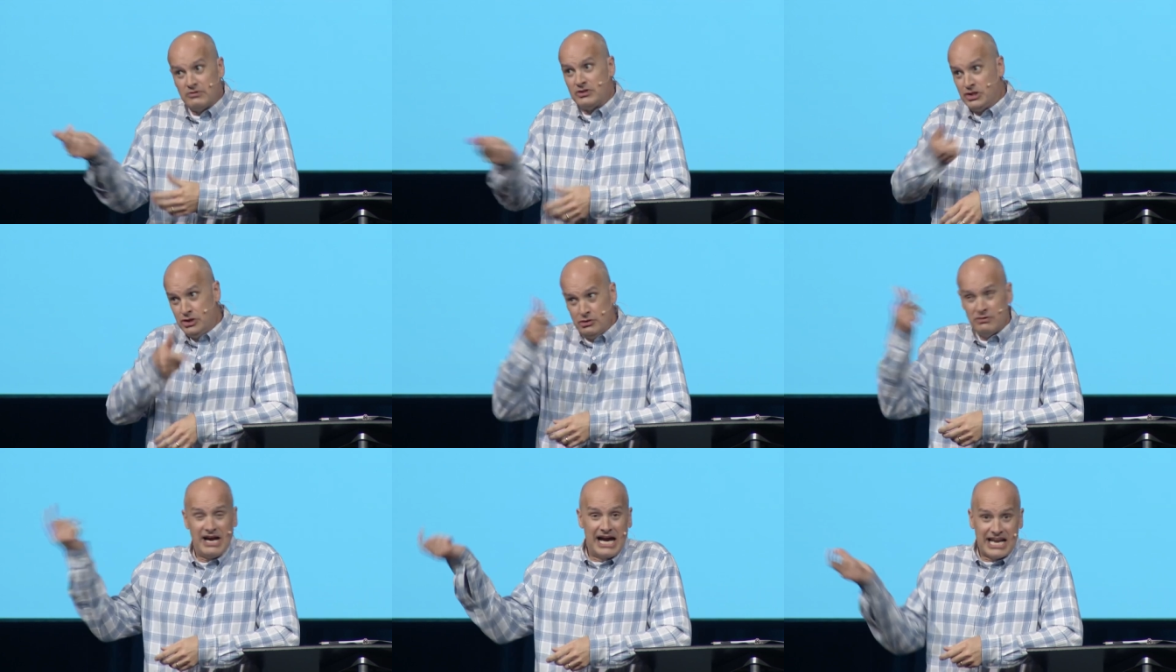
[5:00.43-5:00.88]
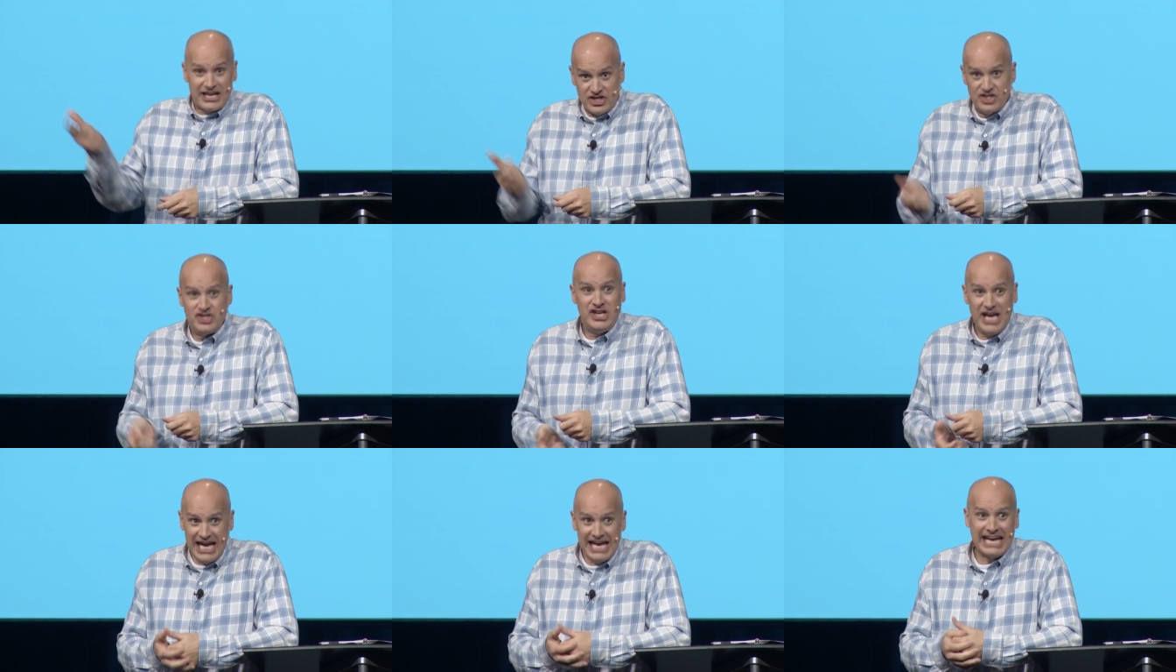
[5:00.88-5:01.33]
you got a
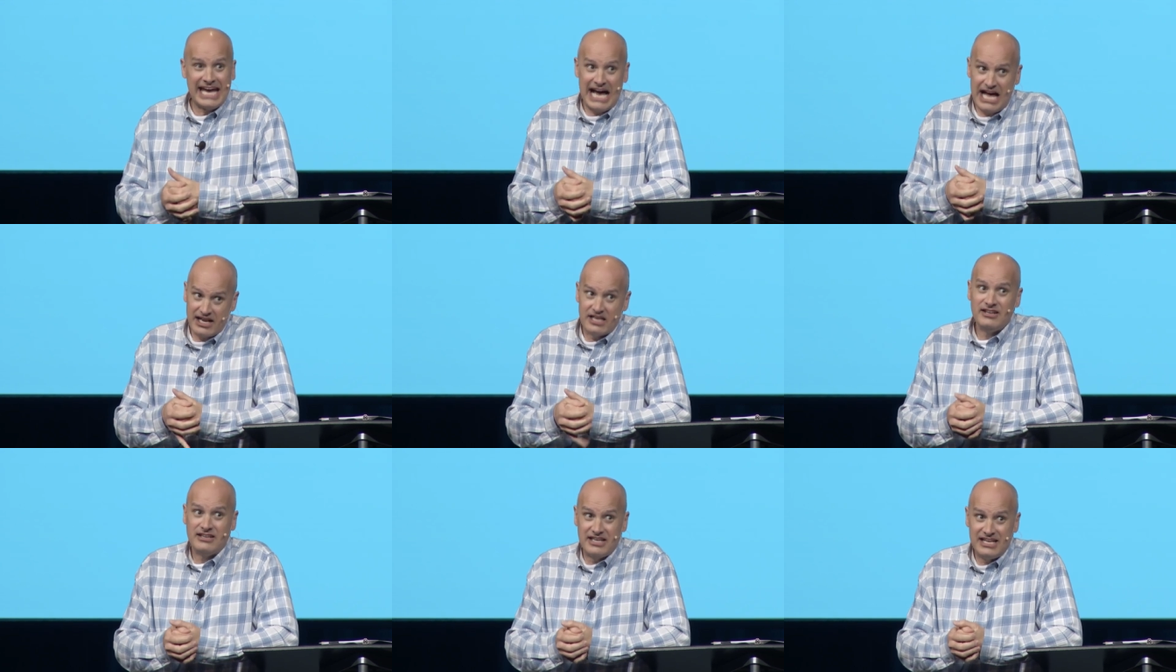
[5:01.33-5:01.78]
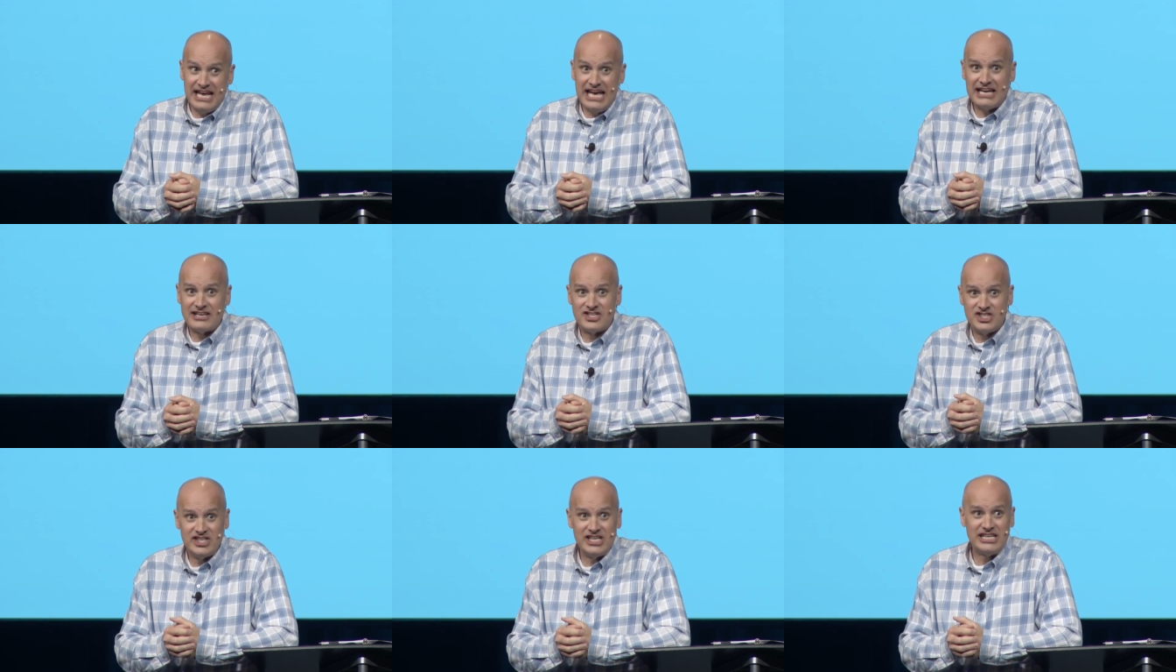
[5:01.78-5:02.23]
checkout in the
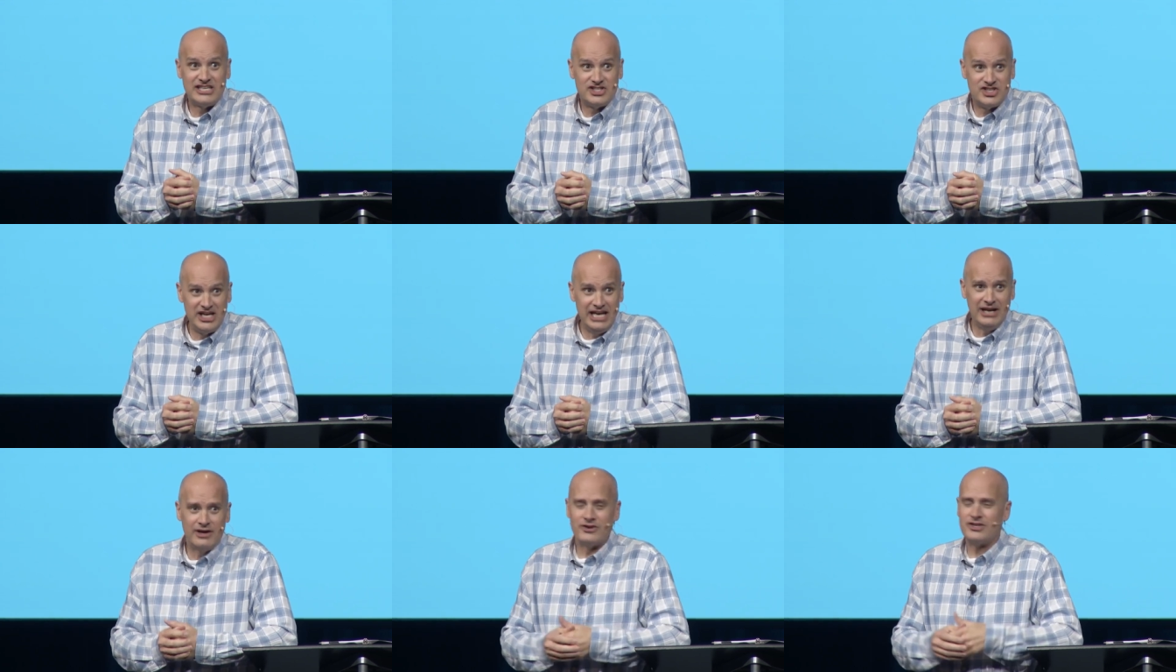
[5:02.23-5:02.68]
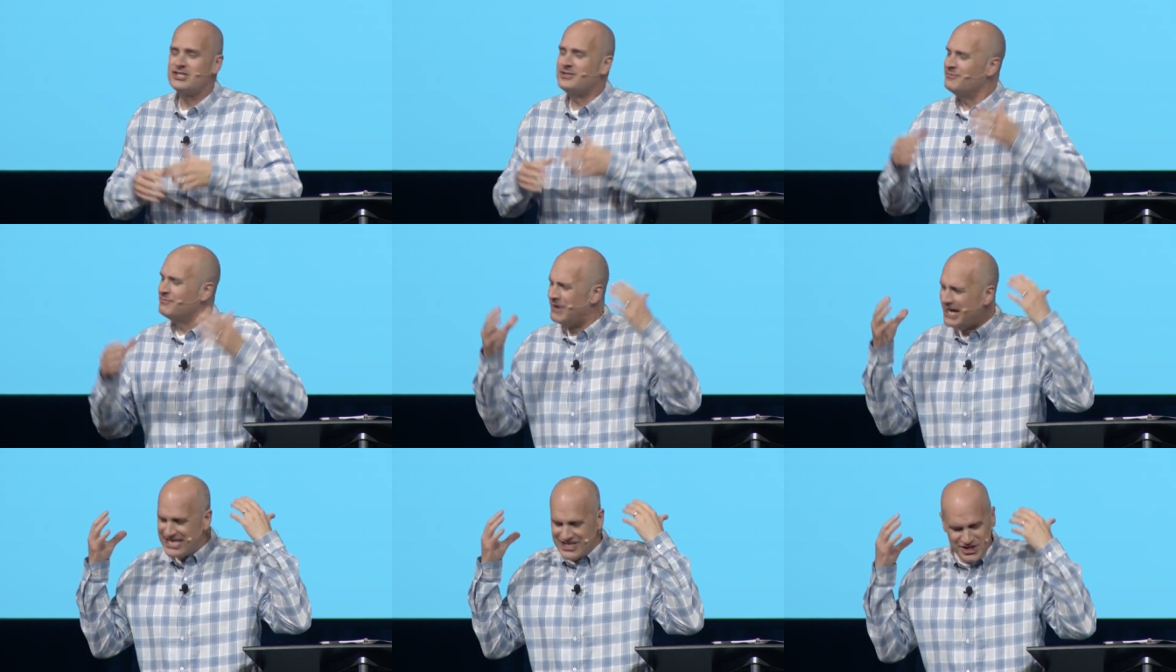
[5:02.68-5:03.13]
next six years.
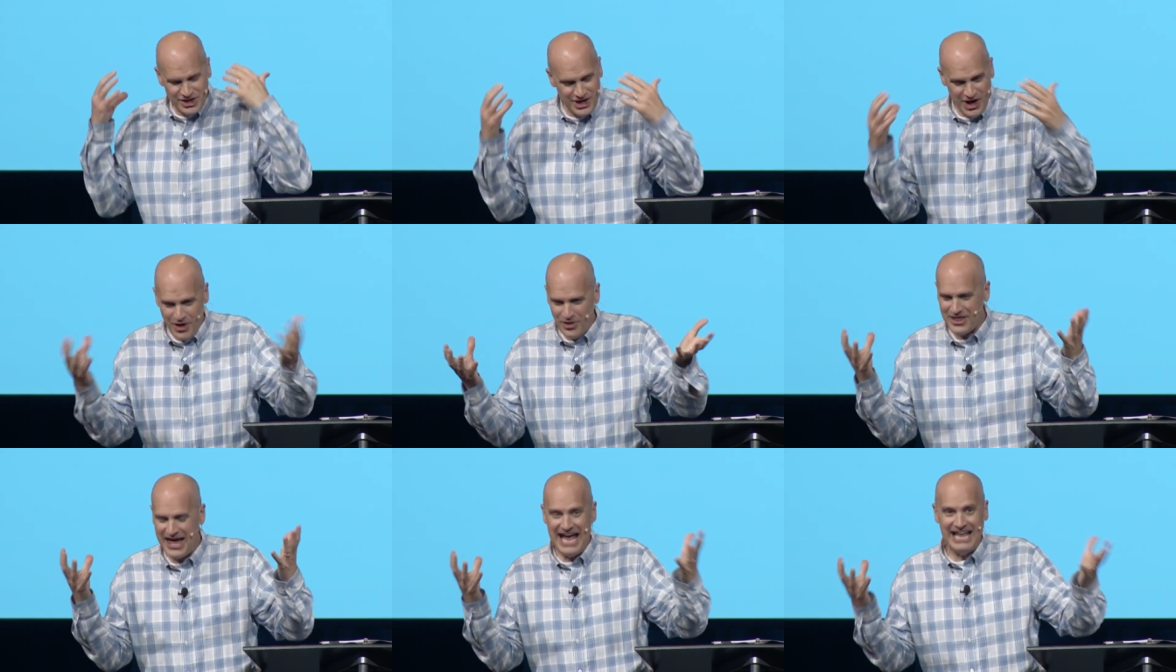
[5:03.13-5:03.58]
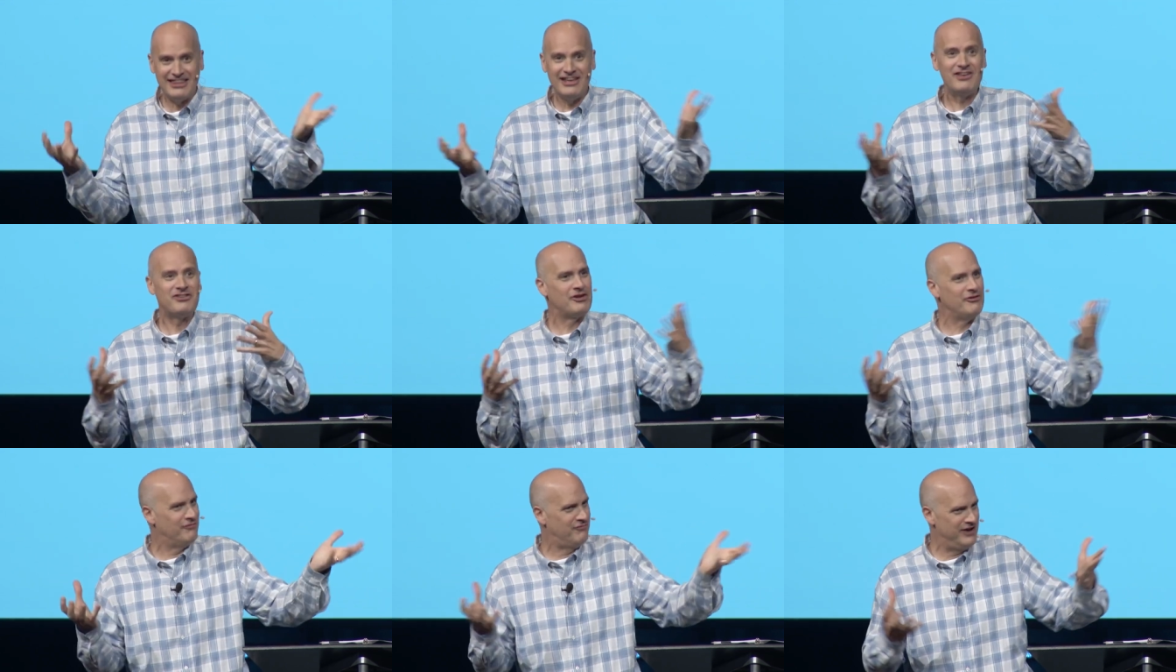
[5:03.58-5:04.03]
But you know, that
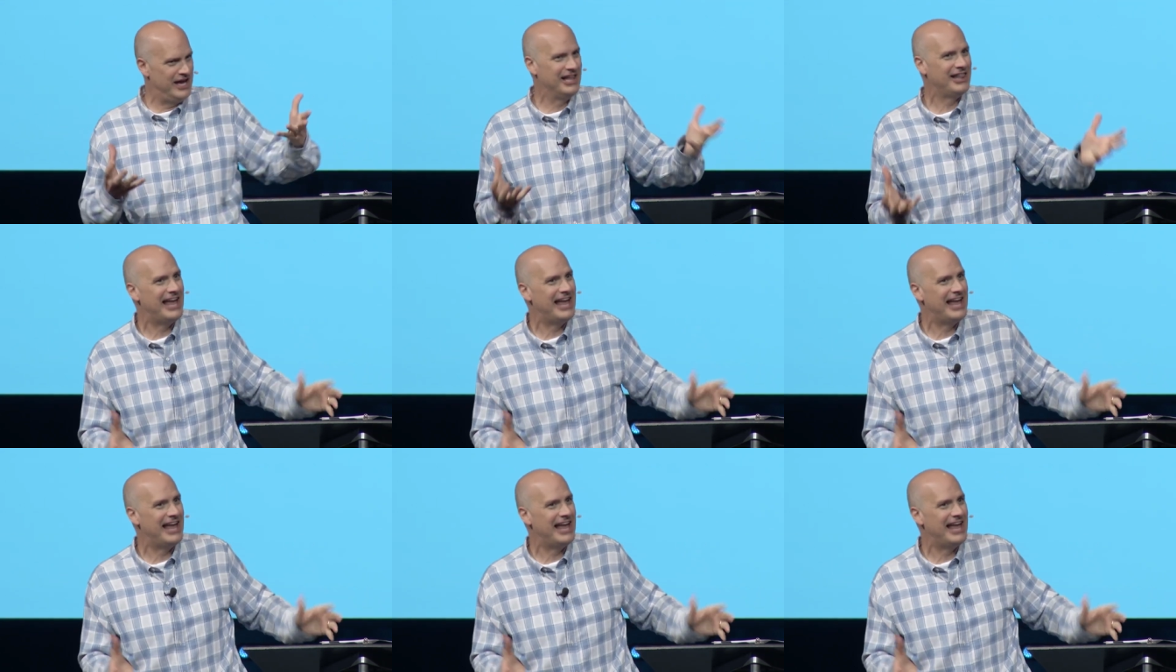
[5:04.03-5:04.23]
doesn't feel